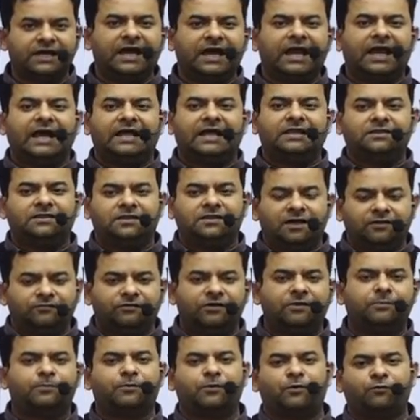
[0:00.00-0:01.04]
and they
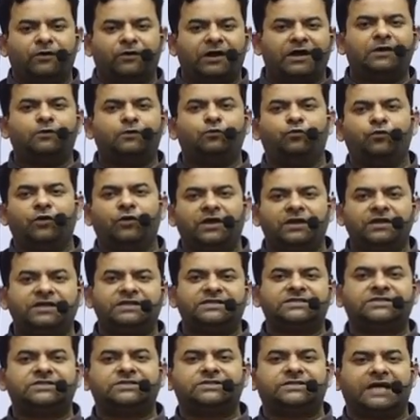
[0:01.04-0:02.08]
will provide
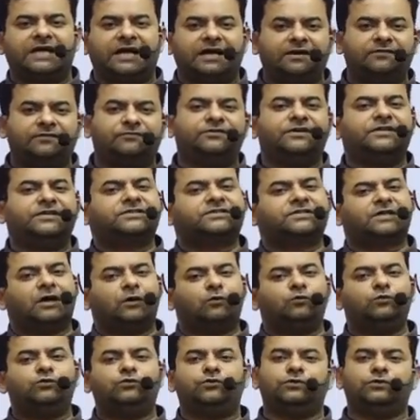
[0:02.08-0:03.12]
various tariff
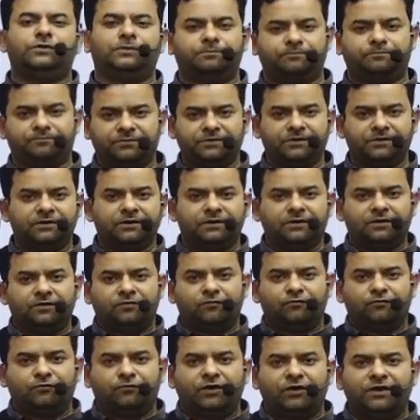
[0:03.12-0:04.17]
discount to them.
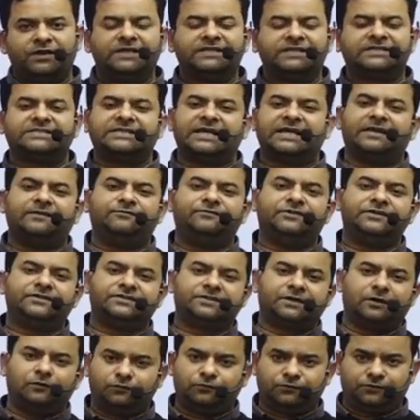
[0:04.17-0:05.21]
Various tariff
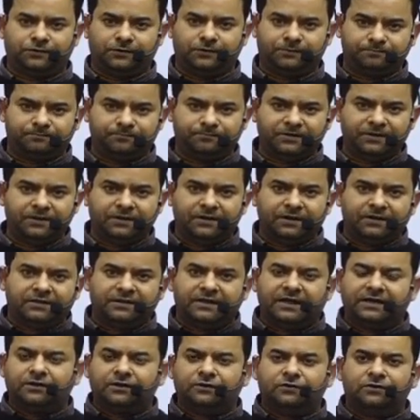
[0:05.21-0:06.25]
discount to them.
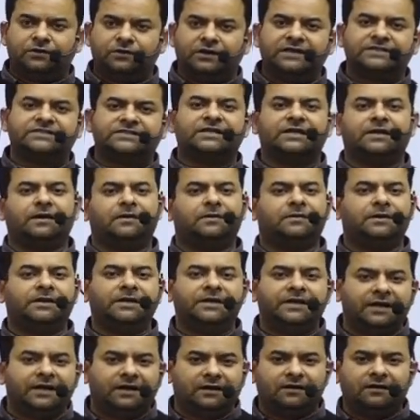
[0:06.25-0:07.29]
That, you know, let's say
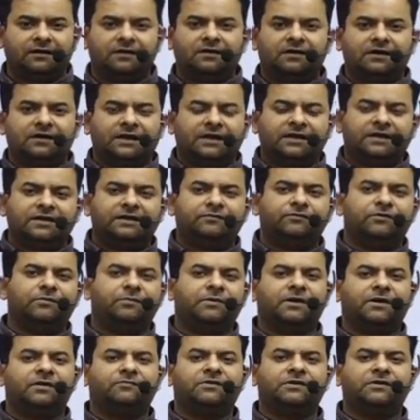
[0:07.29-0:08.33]
India will
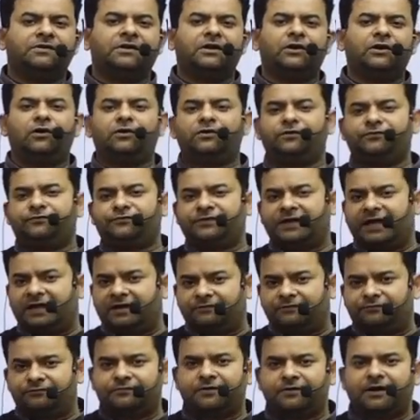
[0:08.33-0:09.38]
be given a lot of
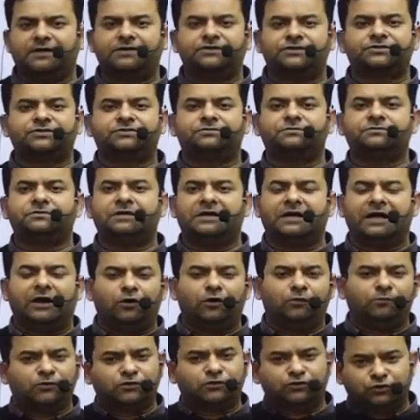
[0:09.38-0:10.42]
tariff cuts,
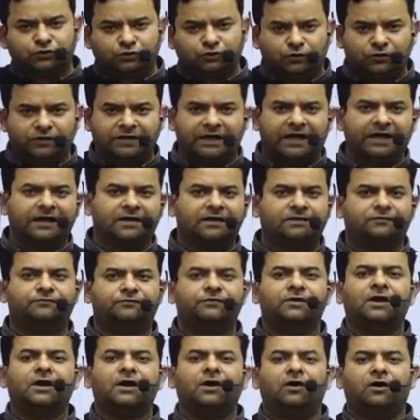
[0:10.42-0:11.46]
almost no tariff,
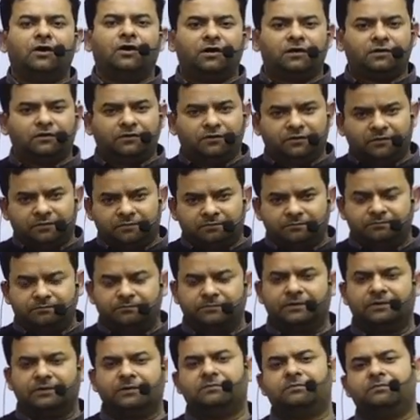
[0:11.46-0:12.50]
or, you
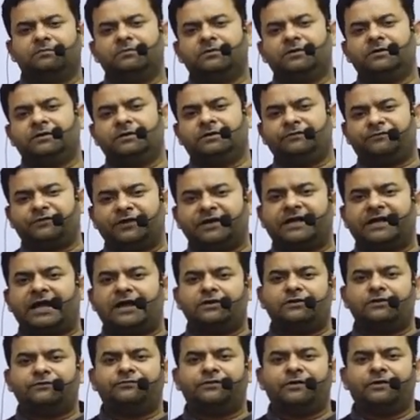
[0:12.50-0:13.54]
know, different kind
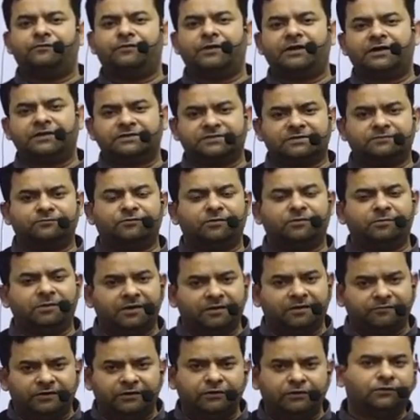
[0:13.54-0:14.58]
of favoritism will be
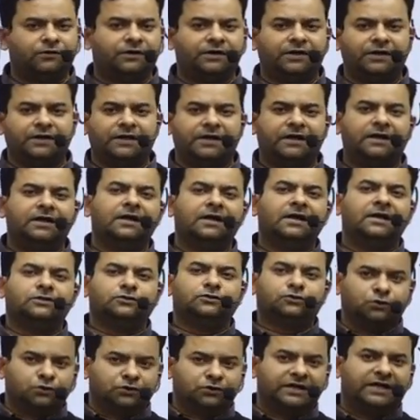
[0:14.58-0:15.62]
given to India,
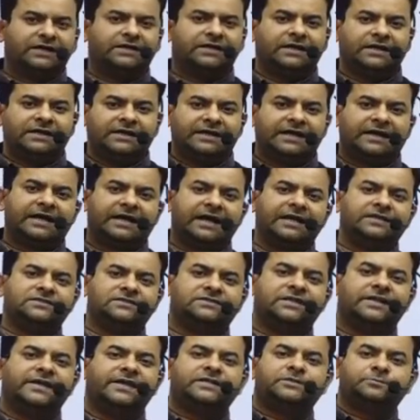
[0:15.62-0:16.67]
so that India can
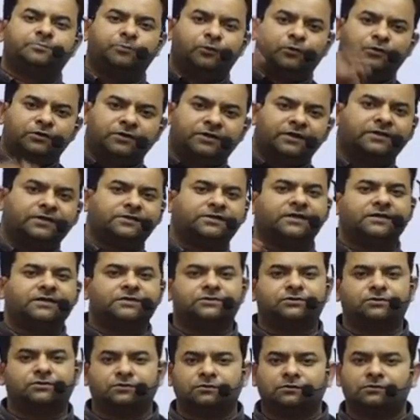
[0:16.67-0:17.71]
easily export their
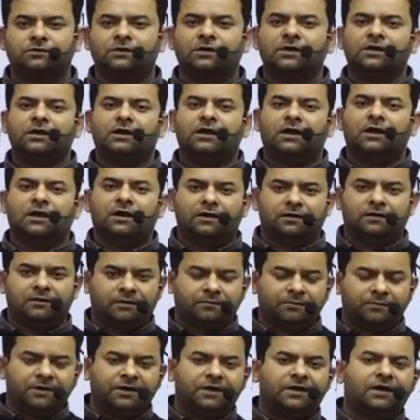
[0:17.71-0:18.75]
things to
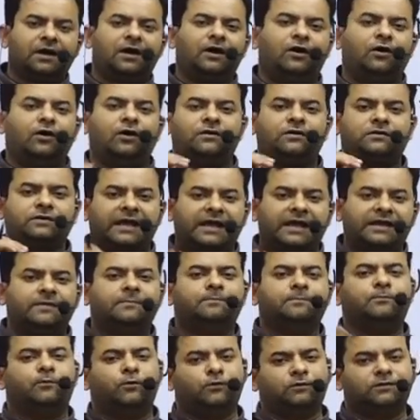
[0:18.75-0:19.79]
America, or can
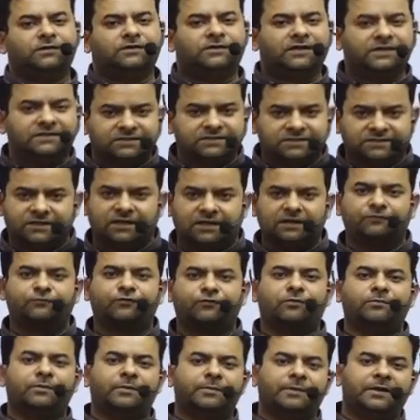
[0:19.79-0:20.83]
import the things easily
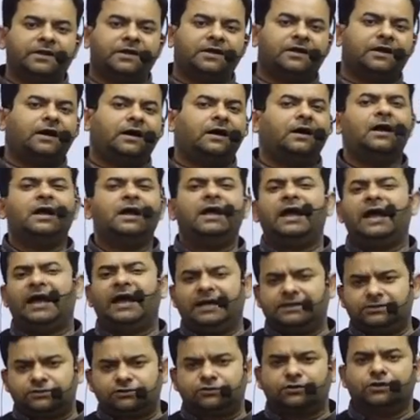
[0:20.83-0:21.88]
from America,
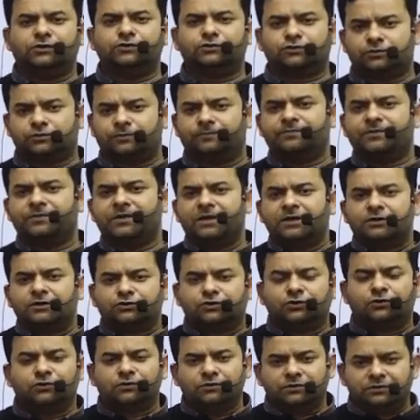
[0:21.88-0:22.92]
and so and so.
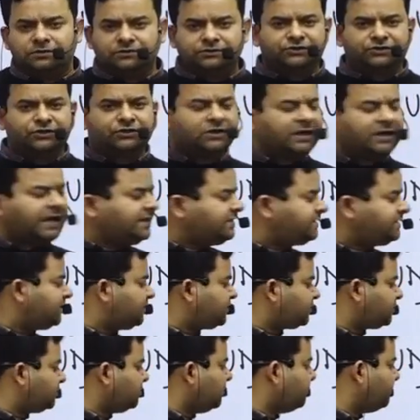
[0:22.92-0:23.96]
So Generalized
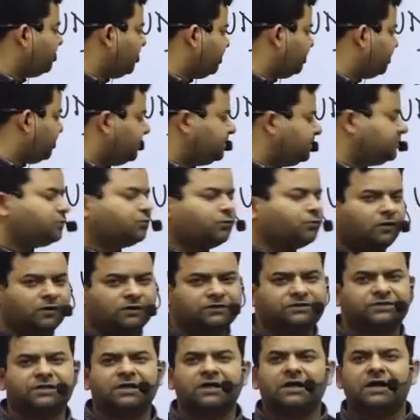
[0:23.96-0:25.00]
System of Preference
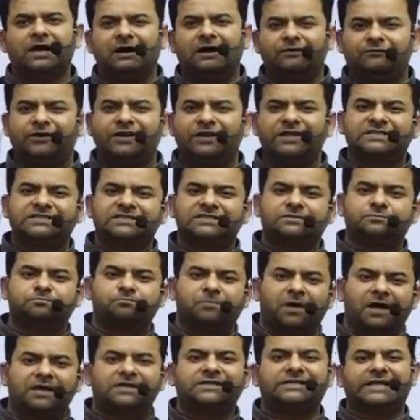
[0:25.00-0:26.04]
was a very
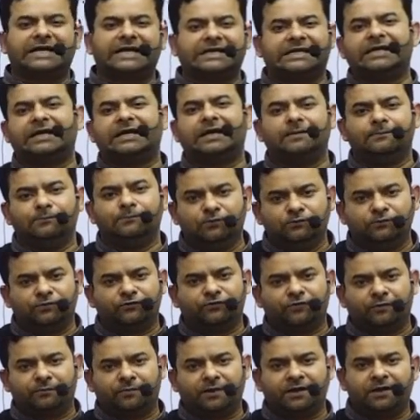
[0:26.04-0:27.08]
smart tactical move of
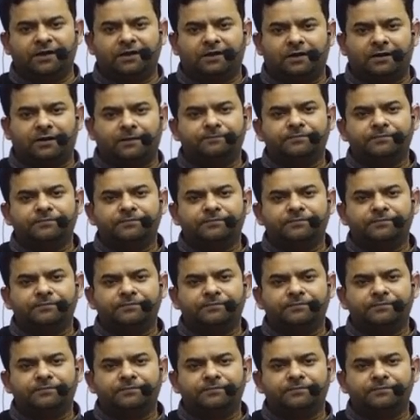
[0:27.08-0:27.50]
America